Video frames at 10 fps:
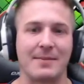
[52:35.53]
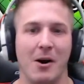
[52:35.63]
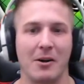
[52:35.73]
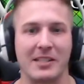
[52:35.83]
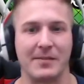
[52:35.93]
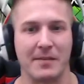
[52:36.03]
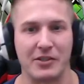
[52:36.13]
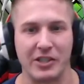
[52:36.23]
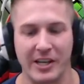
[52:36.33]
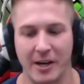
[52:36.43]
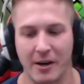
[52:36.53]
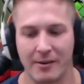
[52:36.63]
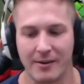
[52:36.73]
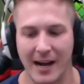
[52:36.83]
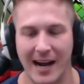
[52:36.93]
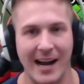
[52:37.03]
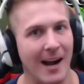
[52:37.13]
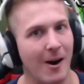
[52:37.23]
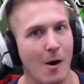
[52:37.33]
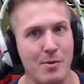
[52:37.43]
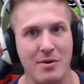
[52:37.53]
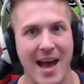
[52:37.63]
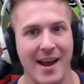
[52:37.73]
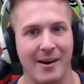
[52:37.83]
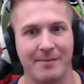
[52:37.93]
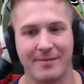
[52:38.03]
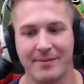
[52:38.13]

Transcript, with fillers: multi for Vegito. Ah, I hope you get him!